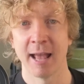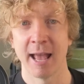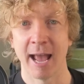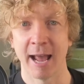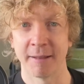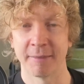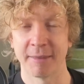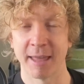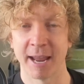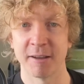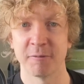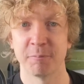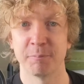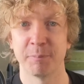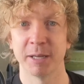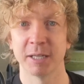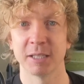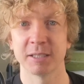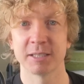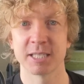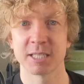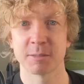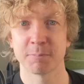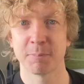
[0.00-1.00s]
And they have
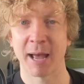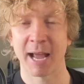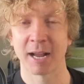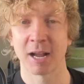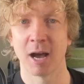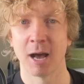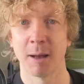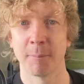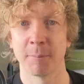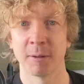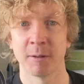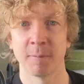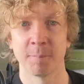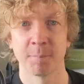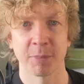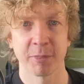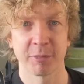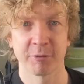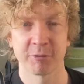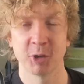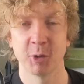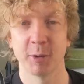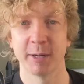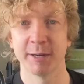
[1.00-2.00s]
built us back up
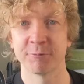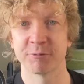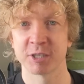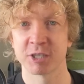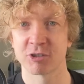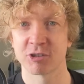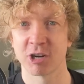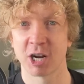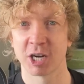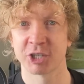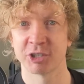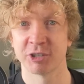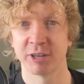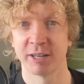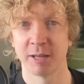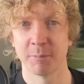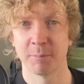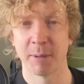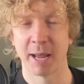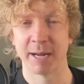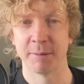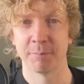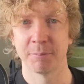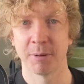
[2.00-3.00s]
through infrastructure in the
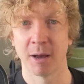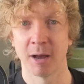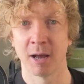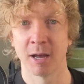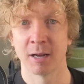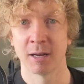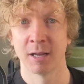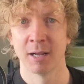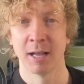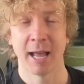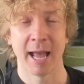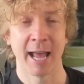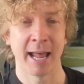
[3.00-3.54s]
main part.